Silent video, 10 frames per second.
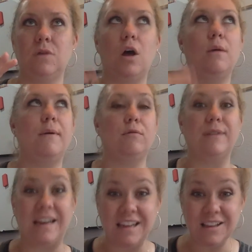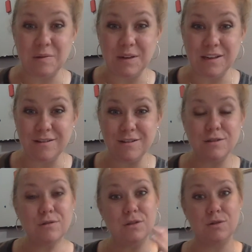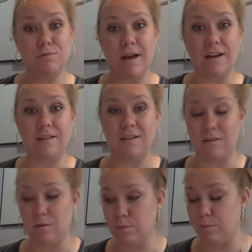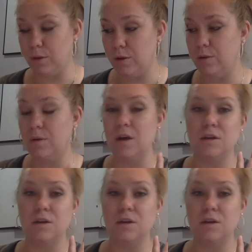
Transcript: All About Reading that we use. So it's the red and the blue,